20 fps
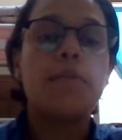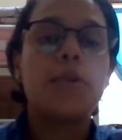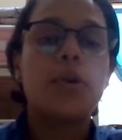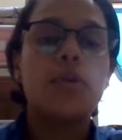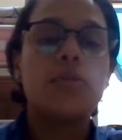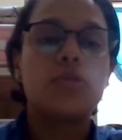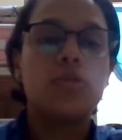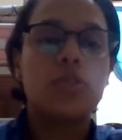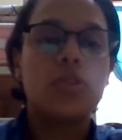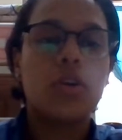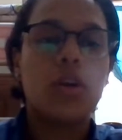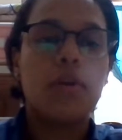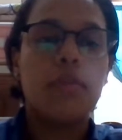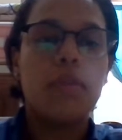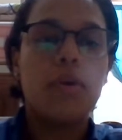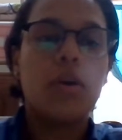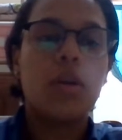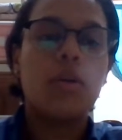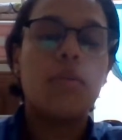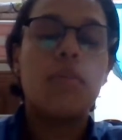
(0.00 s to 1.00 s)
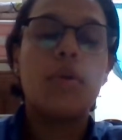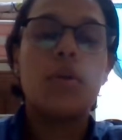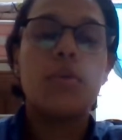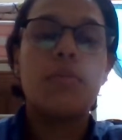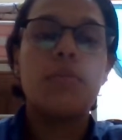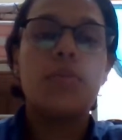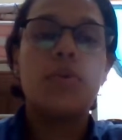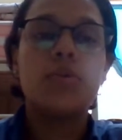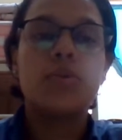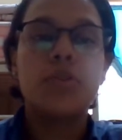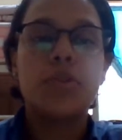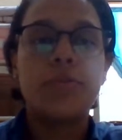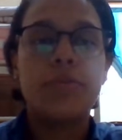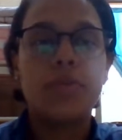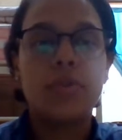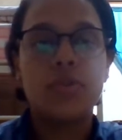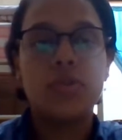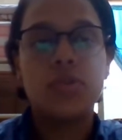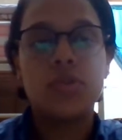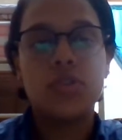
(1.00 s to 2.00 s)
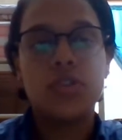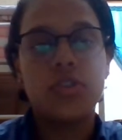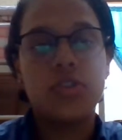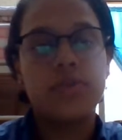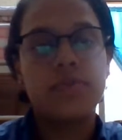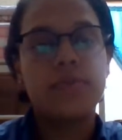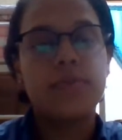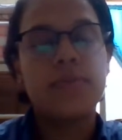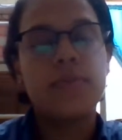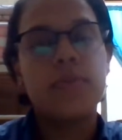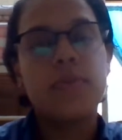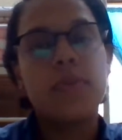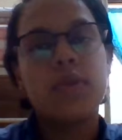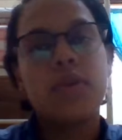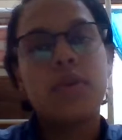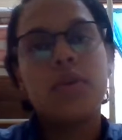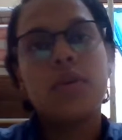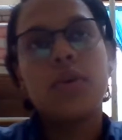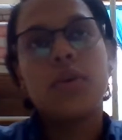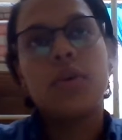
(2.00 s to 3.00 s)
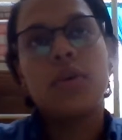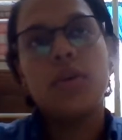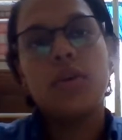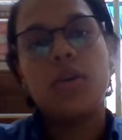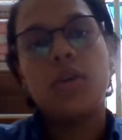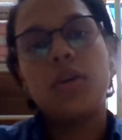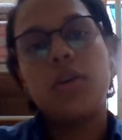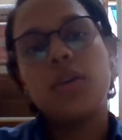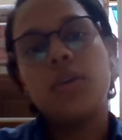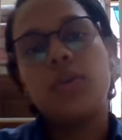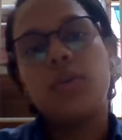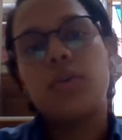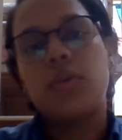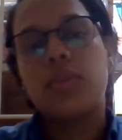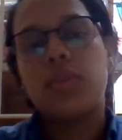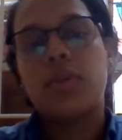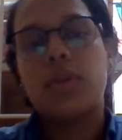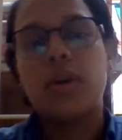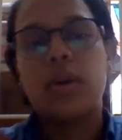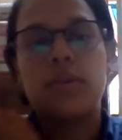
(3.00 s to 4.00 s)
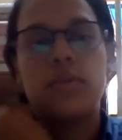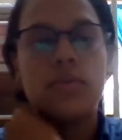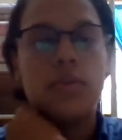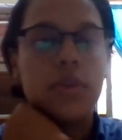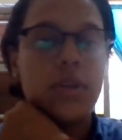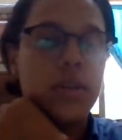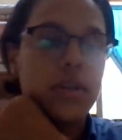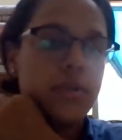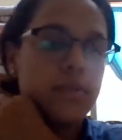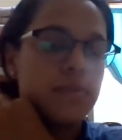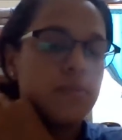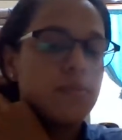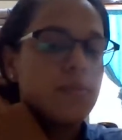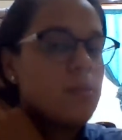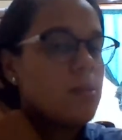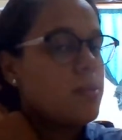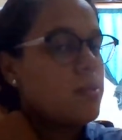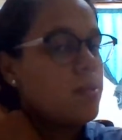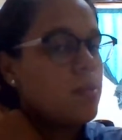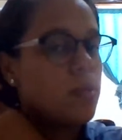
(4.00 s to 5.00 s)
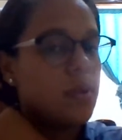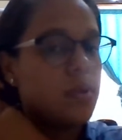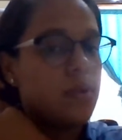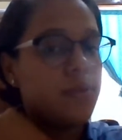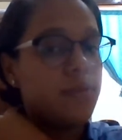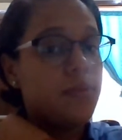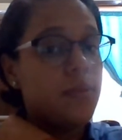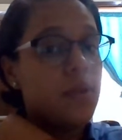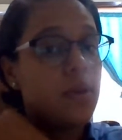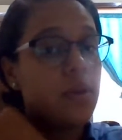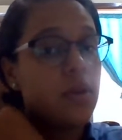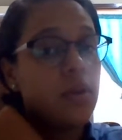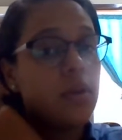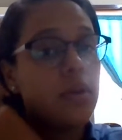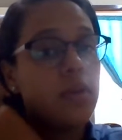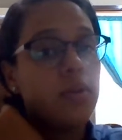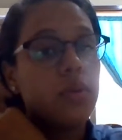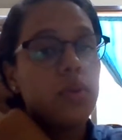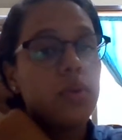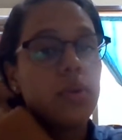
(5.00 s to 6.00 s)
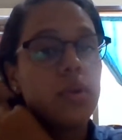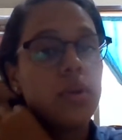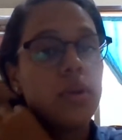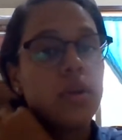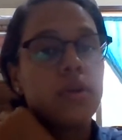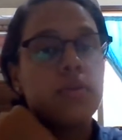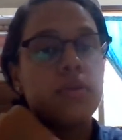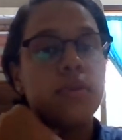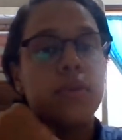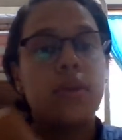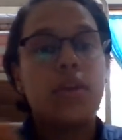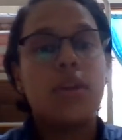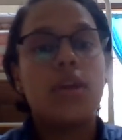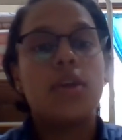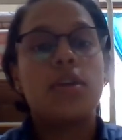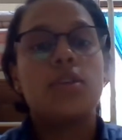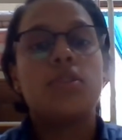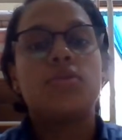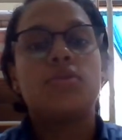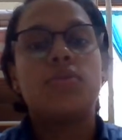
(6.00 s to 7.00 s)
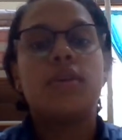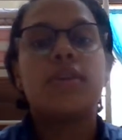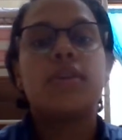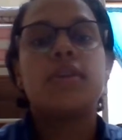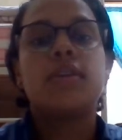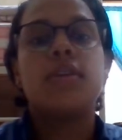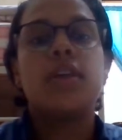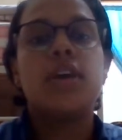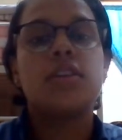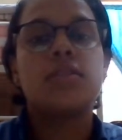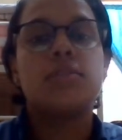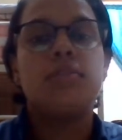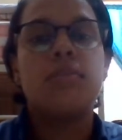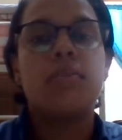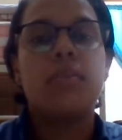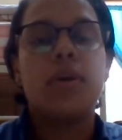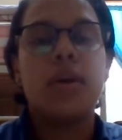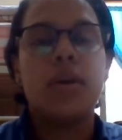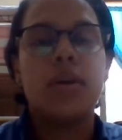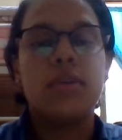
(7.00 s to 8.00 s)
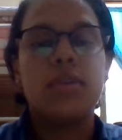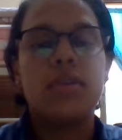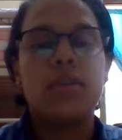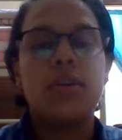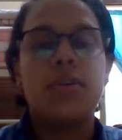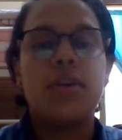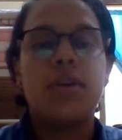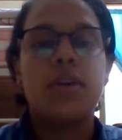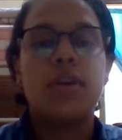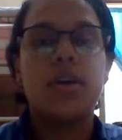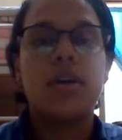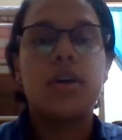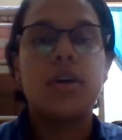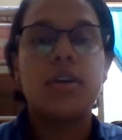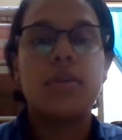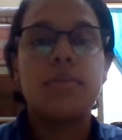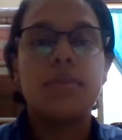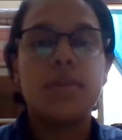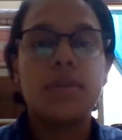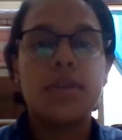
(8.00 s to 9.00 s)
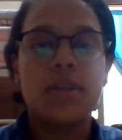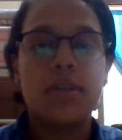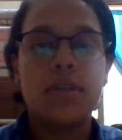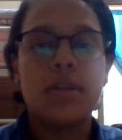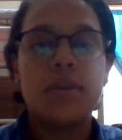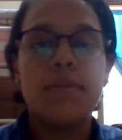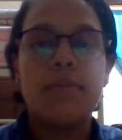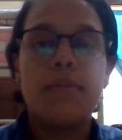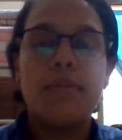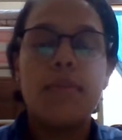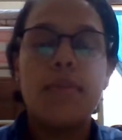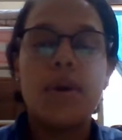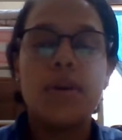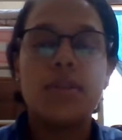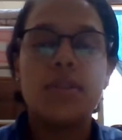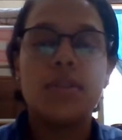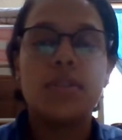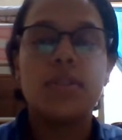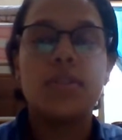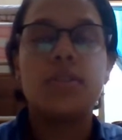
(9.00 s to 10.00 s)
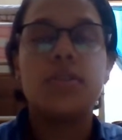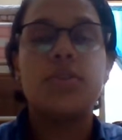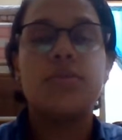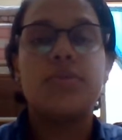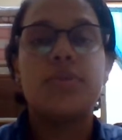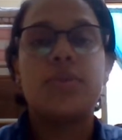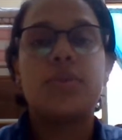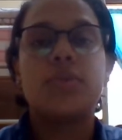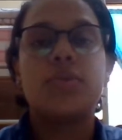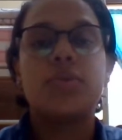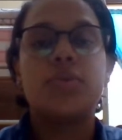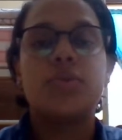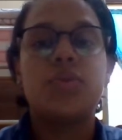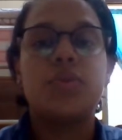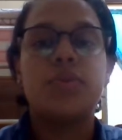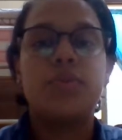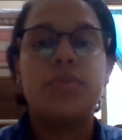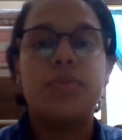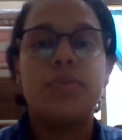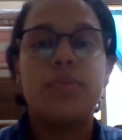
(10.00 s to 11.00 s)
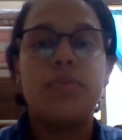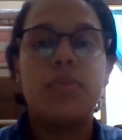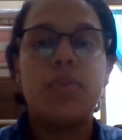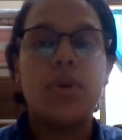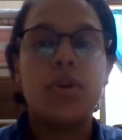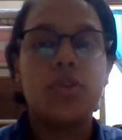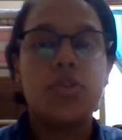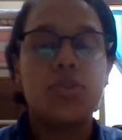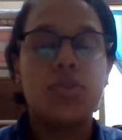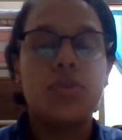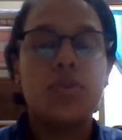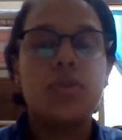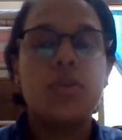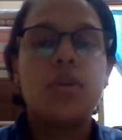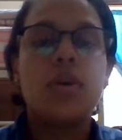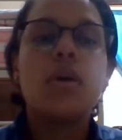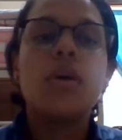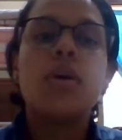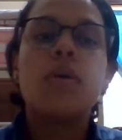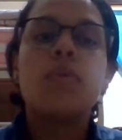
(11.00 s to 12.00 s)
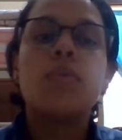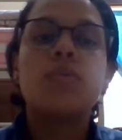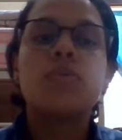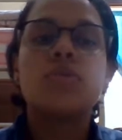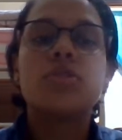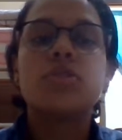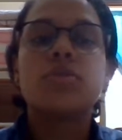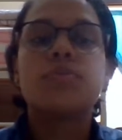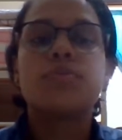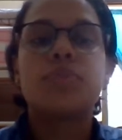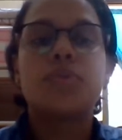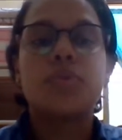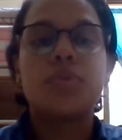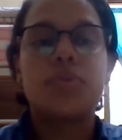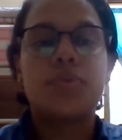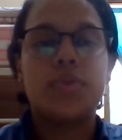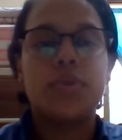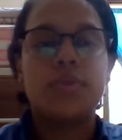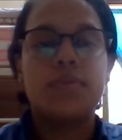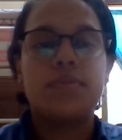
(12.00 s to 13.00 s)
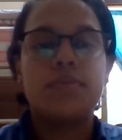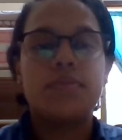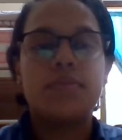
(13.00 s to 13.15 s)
going to talk about poultry production in North Carolina. Well, North Carolina is recognized by their economic basis in the agriculture branch, which is poultry.